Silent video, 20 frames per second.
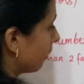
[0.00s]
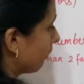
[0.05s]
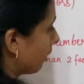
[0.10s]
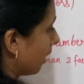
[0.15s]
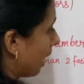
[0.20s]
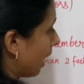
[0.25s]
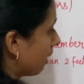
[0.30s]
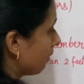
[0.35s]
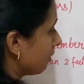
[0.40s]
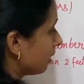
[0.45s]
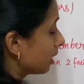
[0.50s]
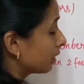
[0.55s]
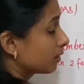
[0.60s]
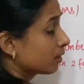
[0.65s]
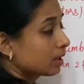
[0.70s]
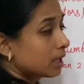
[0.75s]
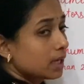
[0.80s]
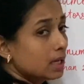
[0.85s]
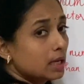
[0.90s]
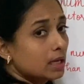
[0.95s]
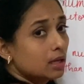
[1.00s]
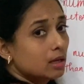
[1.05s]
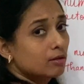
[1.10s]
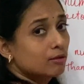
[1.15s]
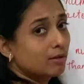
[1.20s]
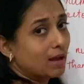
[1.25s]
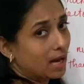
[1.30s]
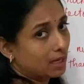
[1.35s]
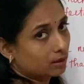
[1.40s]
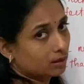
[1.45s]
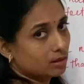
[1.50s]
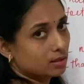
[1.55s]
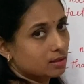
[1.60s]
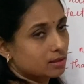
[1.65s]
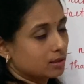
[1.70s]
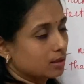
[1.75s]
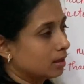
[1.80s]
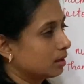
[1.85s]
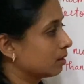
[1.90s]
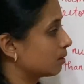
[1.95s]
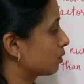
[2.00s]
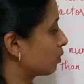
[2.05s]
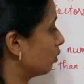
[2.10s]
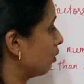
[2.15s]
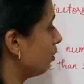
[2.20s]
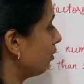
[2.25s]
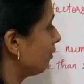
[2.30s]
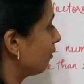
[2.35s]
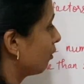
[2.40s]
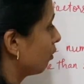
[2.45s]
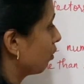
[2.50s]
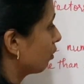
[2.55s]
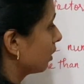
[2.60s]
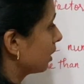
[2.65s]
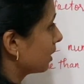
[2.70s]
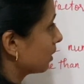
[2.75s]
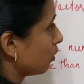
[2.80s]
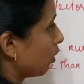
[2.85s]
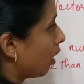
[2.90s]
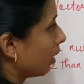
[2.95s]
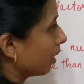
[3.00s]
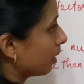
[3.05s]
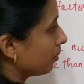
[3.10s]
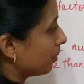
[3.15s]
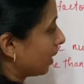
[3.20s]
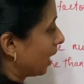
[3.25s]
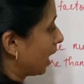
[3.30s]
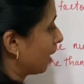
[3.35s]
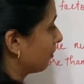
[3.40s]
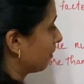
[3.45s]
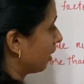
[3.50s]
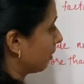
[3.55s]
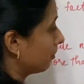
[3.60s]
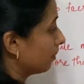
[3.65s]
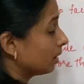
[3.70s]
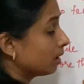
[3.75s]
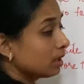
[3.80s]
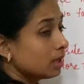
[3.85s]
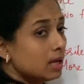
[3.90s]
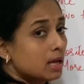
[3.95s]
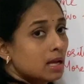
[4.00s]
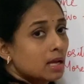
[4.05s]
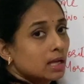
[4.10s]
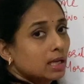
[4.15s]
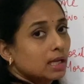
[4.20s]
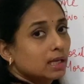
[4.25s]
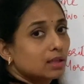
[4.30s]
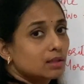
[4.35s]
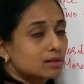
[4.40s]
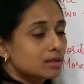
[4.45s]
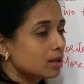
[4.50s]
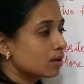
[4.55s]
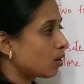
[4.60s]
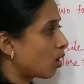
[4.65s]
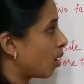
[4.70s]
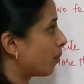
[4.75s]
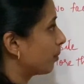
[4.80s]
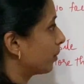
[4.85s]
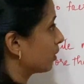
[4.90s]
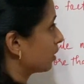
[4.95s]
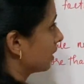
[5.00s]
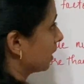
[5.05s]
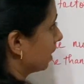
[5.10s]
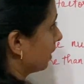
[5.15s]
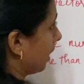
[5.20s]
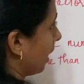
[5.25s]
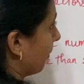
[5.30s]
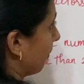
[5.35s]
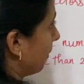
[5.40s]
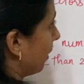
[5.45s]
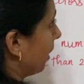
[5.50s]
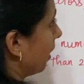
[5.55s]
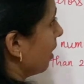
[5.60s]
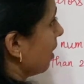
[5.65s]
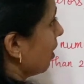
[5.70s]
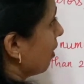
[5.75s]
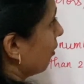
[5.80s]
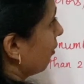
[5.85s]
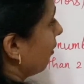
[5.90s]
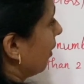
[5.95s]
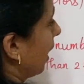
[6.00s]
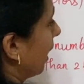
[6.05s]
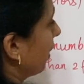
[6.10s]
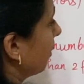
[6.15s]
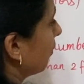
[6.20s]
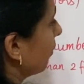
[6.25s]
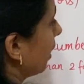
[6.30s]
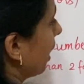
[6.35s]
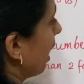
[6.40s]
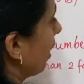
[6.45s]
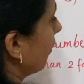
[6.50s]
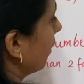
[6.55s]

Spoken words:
we have 3 factors here. So 4 is not a prime number, it is a composite number. 5 we have